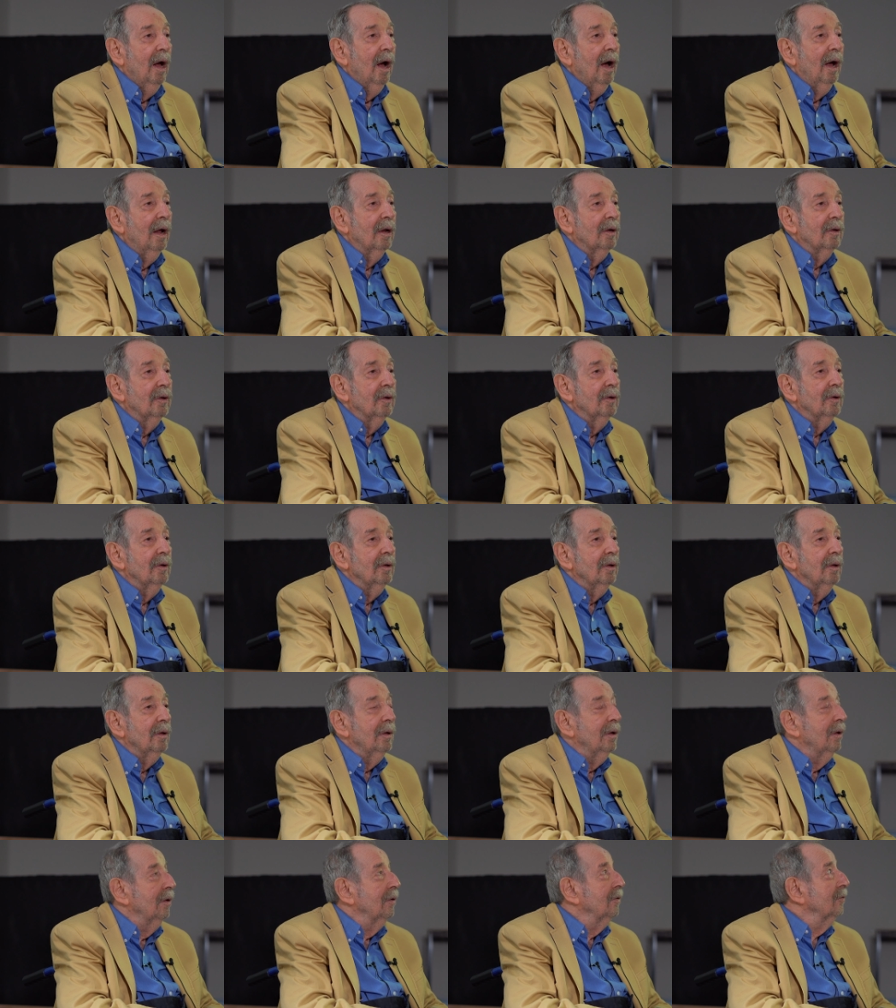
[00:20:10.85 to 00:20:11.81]
And
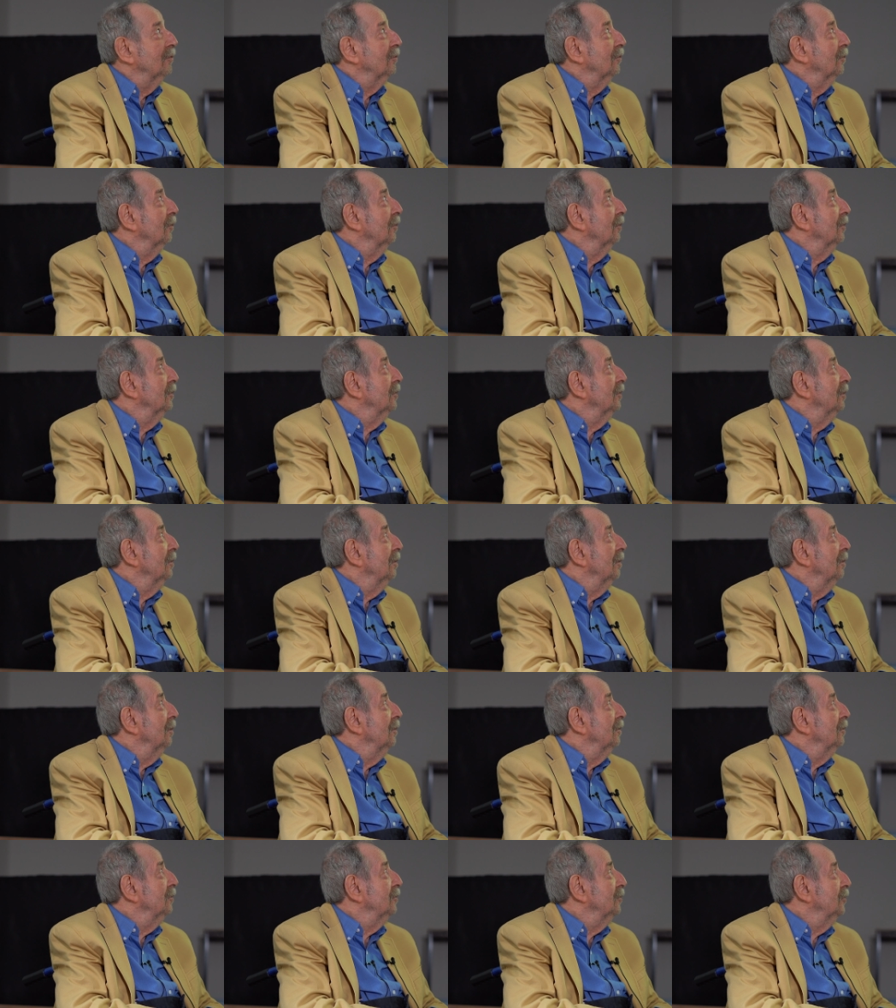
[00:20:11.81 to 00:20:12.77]
there are
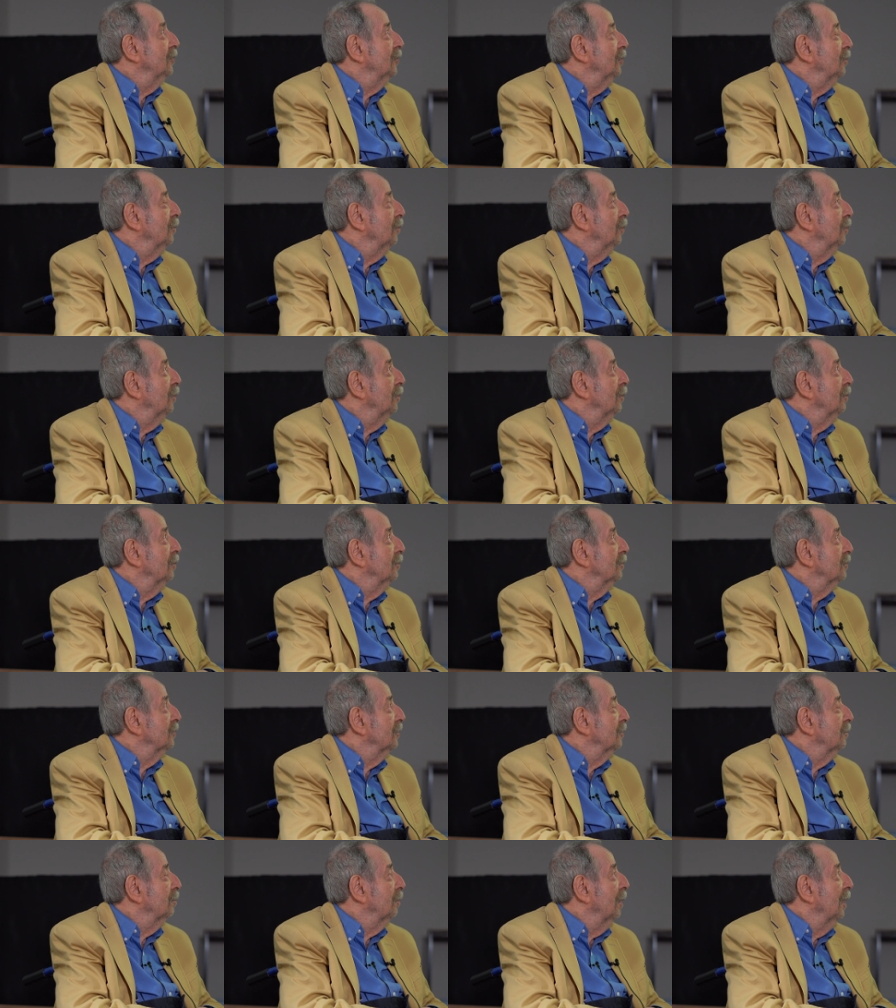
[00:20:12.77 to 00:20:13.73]
2
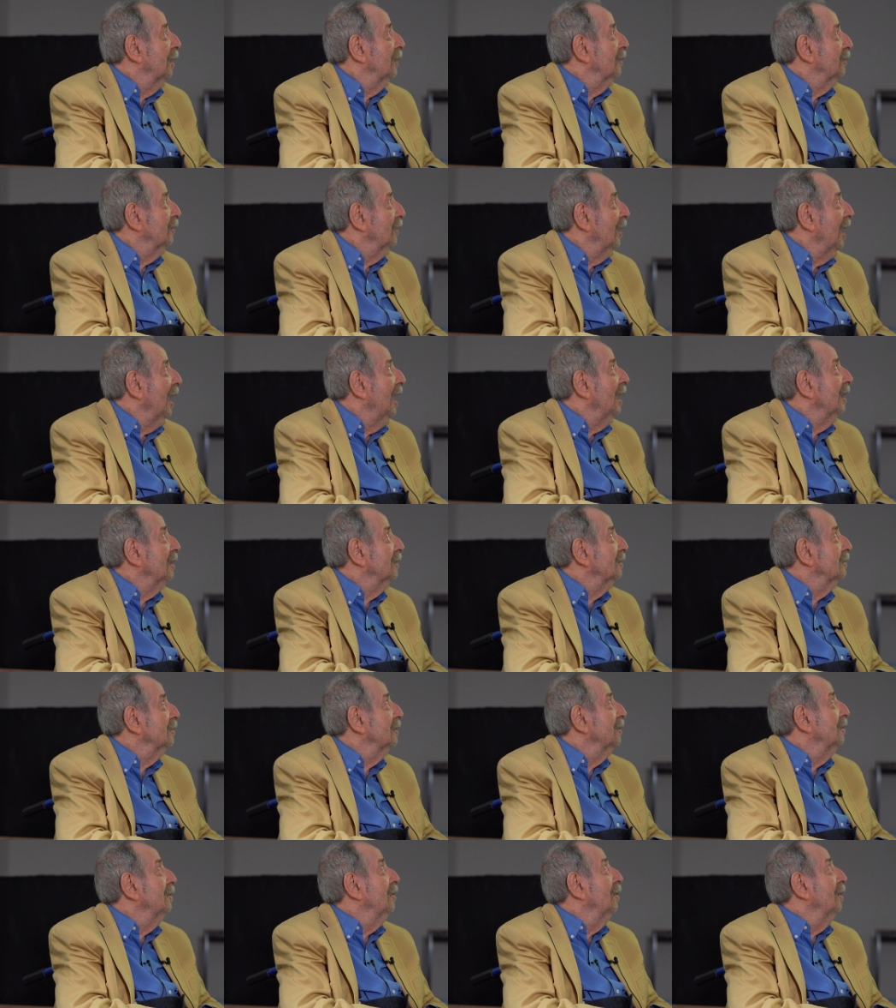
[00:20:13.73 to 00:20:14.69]
rules about that.